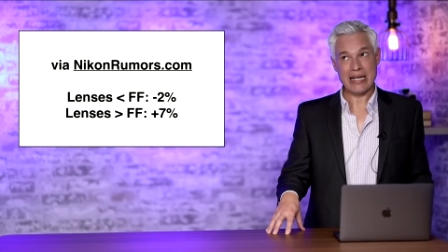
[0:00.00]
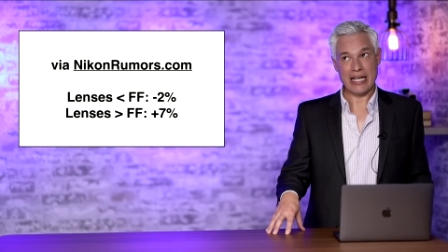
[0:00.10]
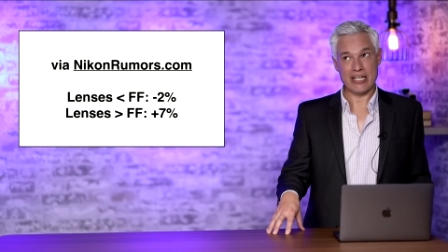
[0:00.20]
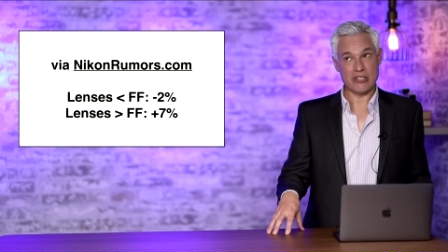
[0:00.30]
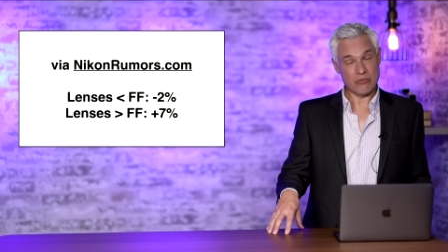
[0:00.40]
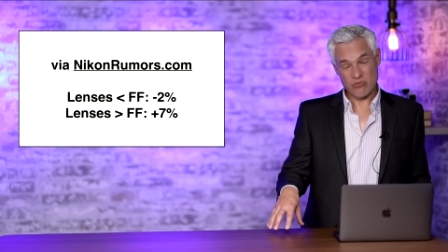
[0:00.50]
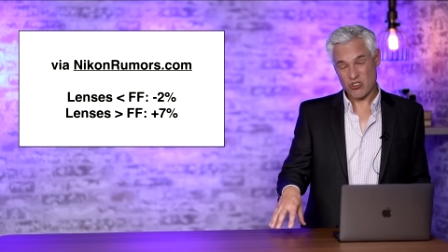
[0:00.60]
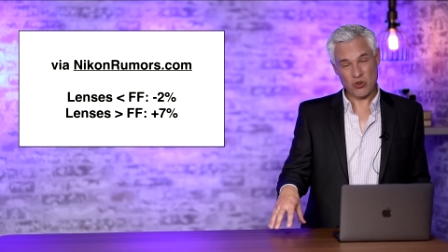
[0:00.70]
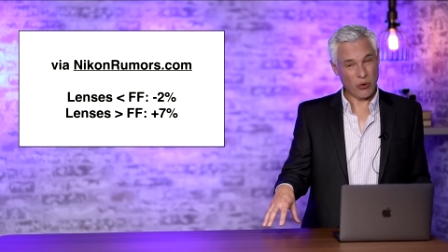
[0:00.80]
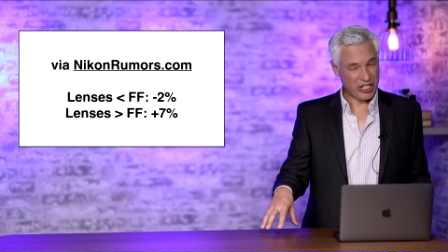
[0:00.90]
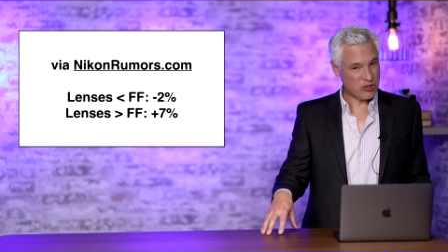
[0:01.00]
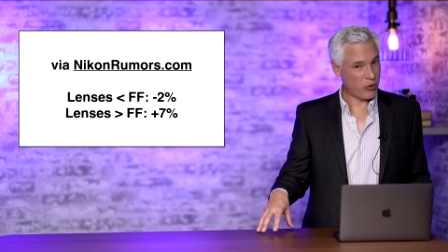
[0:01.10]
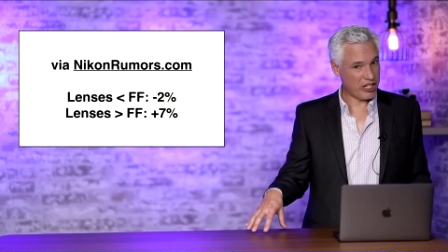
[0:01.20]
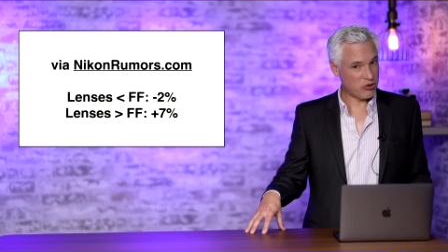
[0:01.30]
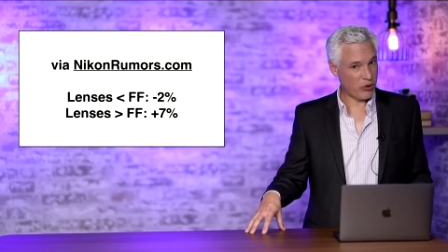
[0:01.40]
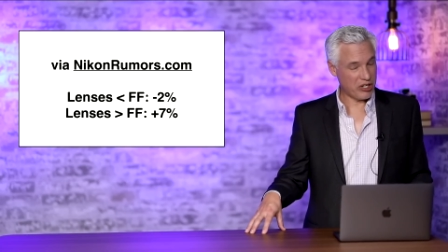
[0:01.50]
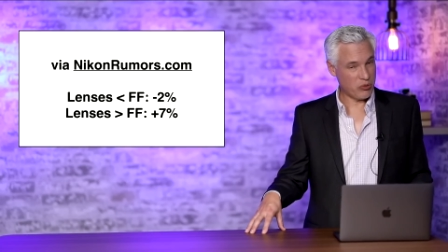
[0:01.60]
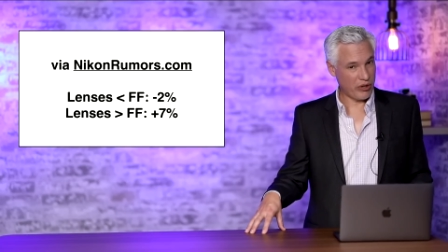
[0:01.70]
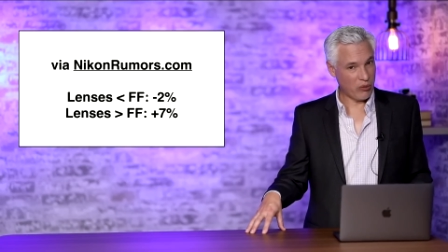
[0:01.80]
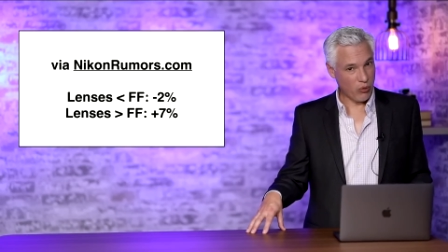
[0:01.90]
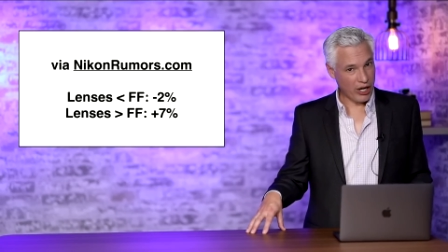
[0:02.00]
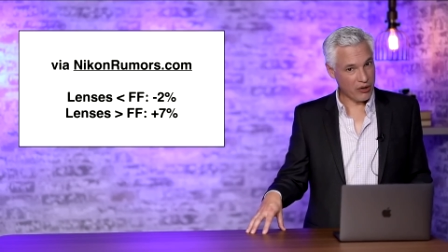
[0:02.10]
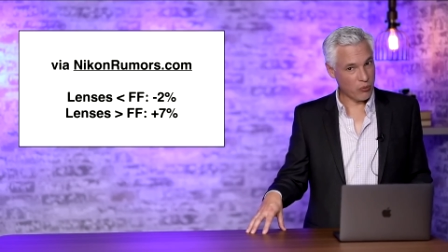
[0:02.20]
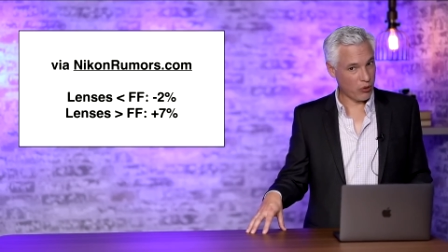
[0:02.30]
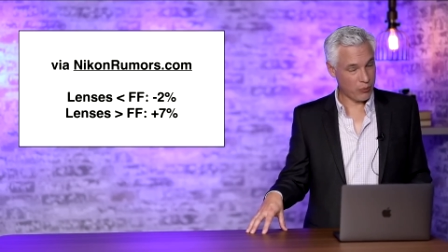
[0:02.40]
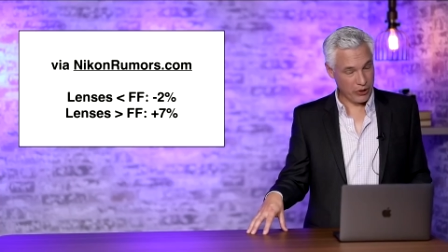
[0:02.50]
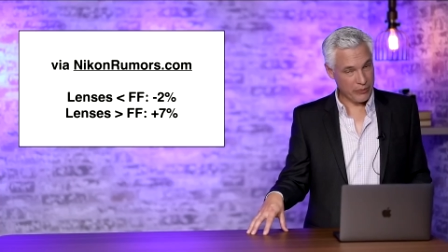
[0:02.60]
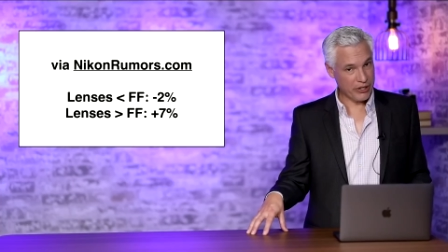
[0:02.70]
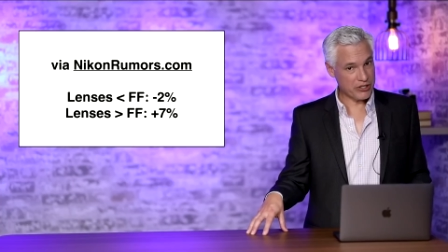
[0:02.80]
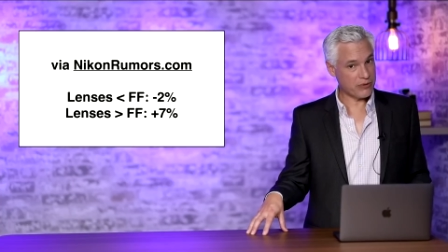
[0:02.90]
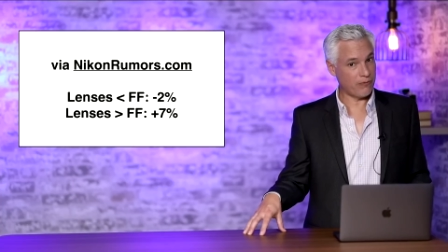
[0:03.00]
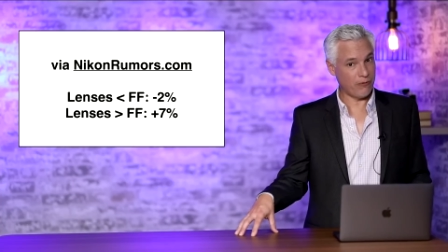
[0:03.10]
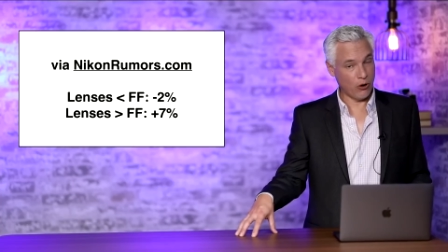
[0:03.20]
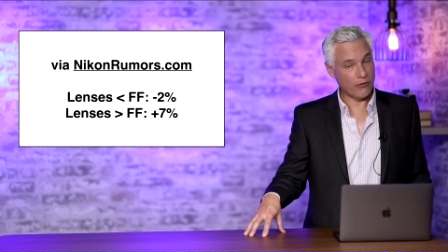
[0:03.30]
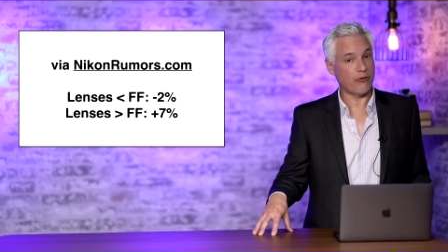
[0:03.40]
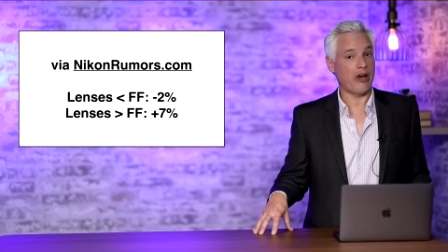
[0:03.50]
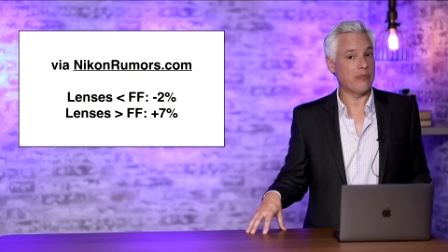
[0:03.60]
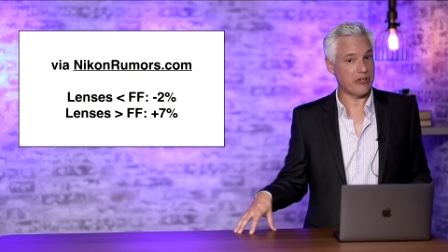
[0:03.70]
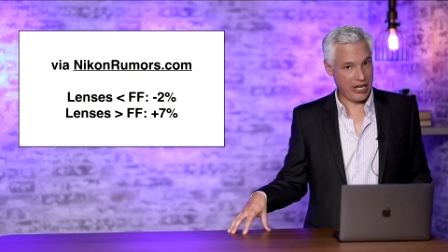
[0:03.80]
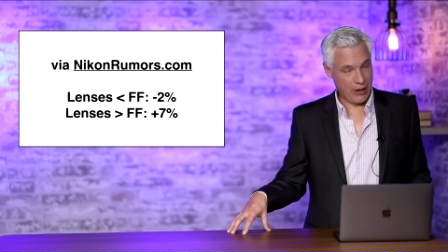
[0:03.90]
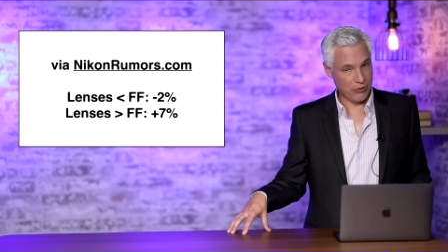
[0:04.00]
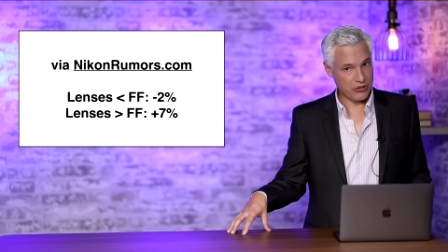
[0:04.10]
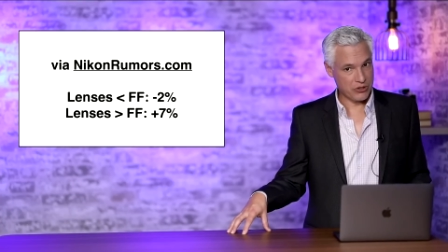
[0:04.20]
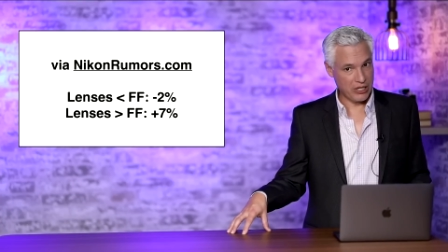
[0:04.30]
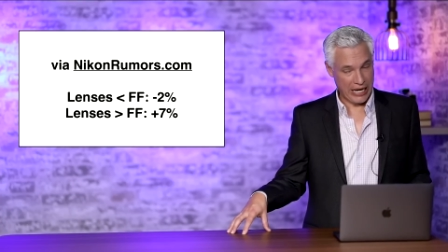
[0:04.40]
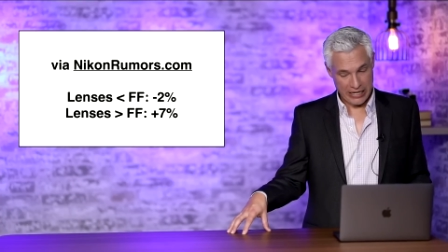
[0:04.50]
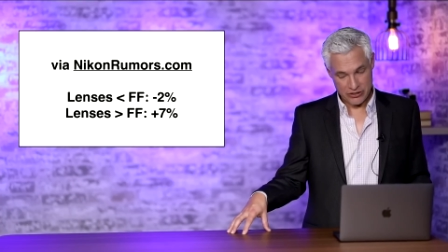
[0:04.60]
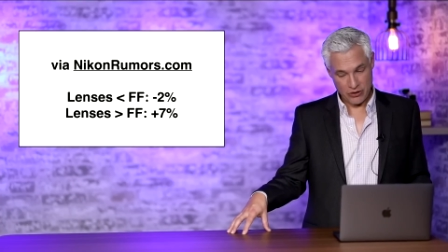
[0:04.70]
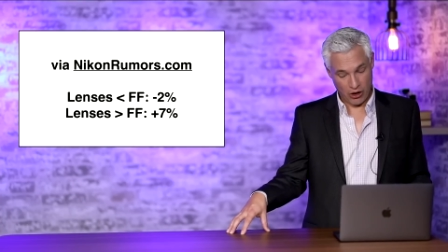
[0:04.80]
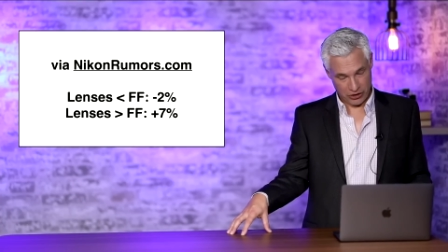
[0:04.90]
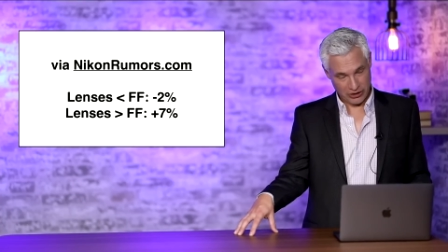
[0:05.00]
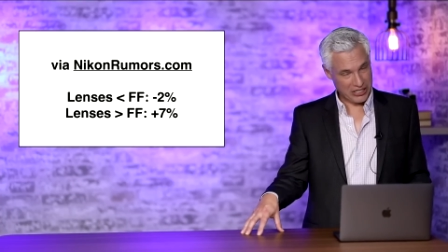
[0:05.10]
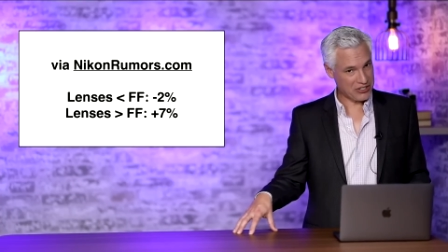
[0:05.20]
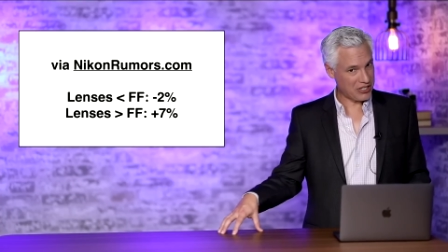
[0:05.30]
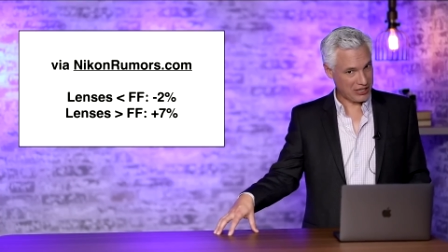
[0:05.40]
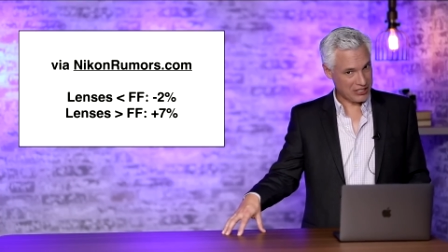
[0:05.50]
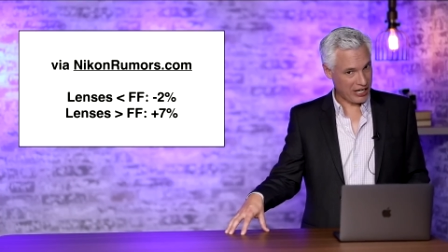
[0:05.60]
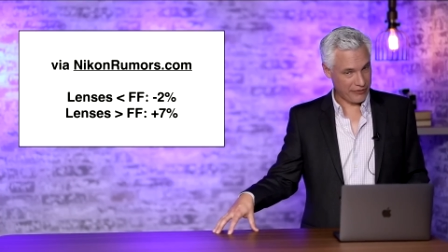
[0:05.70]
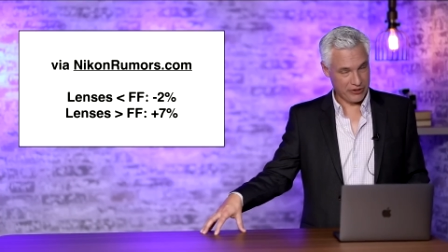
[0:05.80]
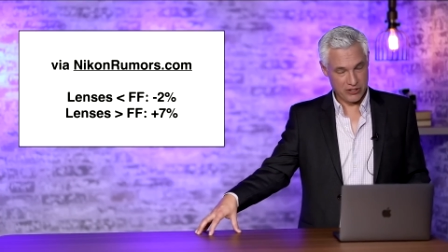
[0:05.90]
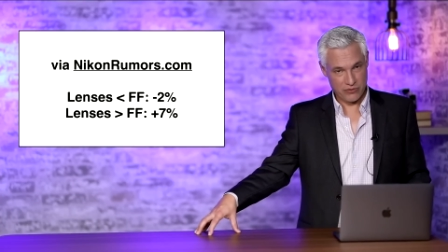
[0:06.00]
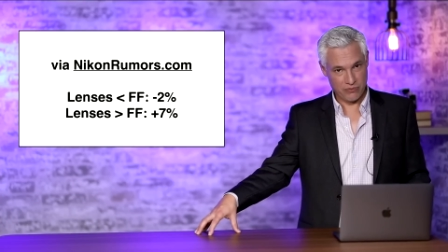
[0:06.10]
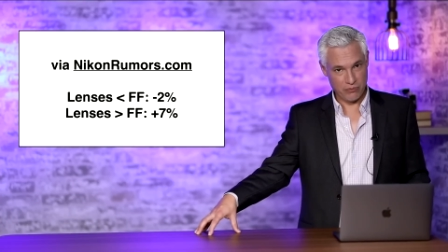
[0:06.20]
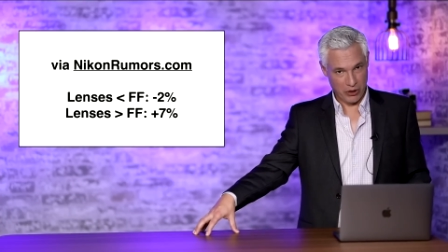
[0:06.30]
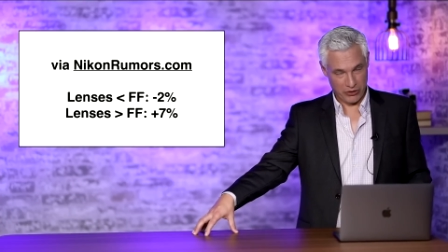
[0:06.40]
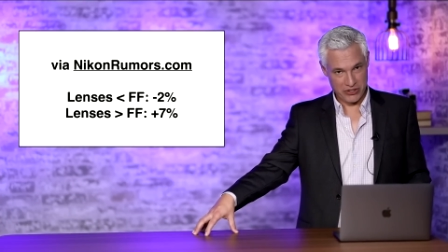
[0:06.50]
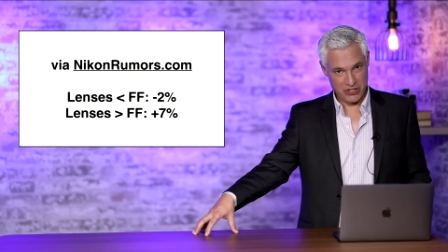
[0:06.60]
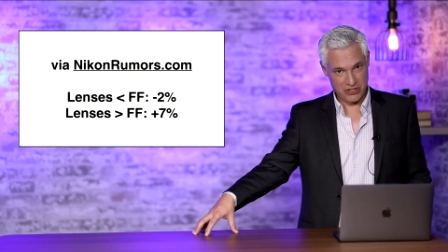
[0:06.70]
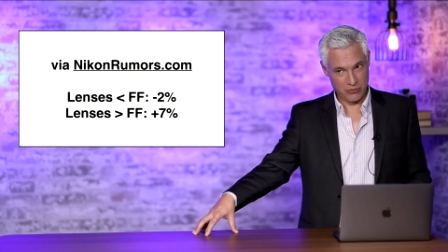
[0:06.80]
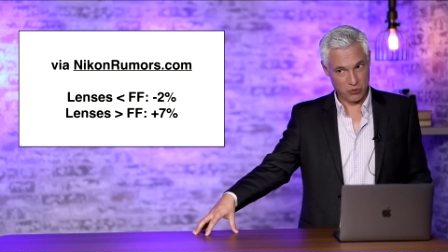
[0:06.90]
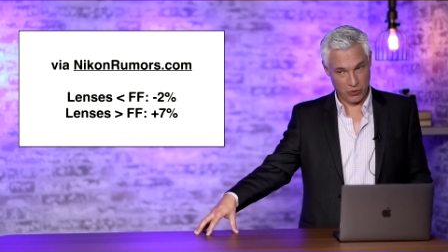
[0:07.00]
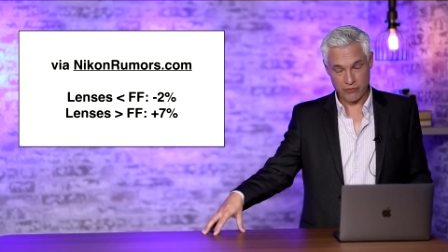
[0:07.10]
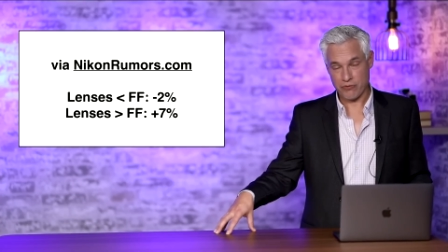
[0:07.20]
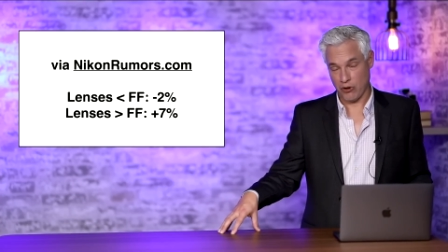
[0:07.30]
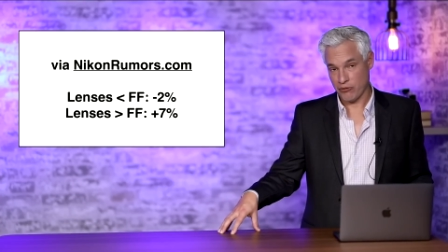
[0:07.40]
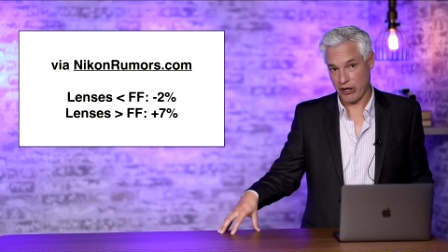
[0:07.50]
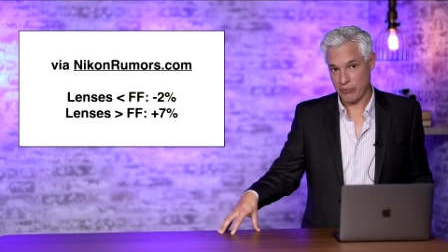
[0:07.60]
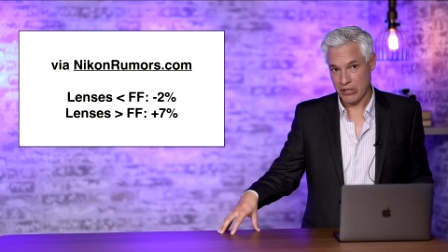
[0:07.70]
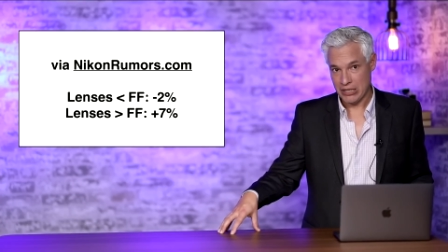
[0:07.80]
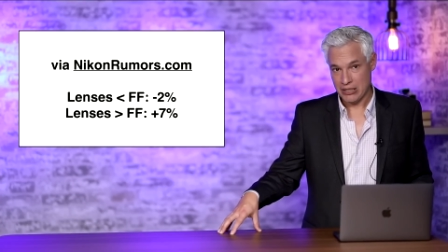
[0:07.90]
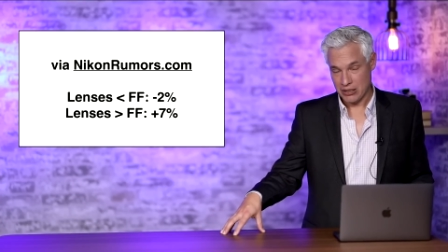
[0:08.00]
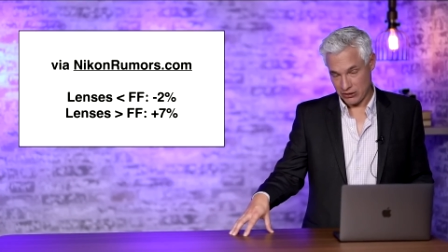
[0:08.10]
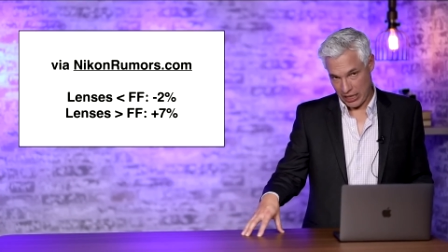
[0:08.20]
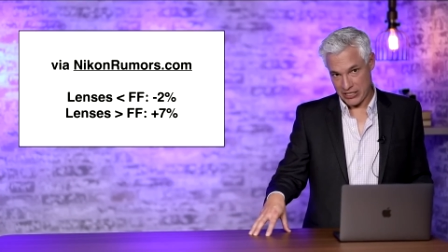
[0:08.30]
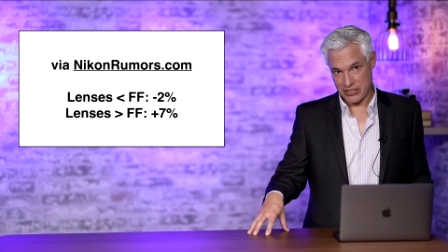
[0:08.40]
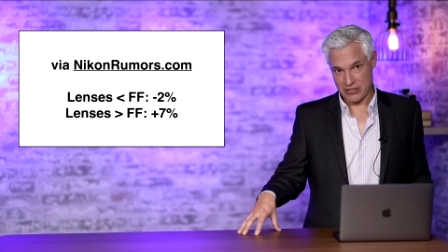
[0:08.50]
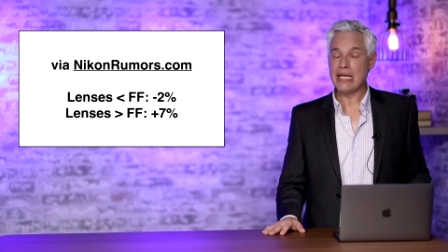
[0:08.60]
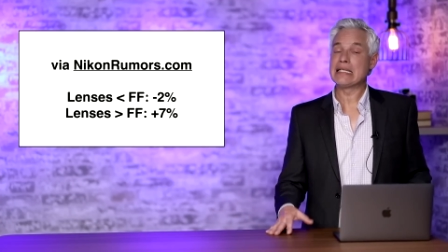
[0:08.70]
in 2020, 2021 were pretty much full frame cameras, and all the lenses at the time for these mirrorless systems were full frame lenses.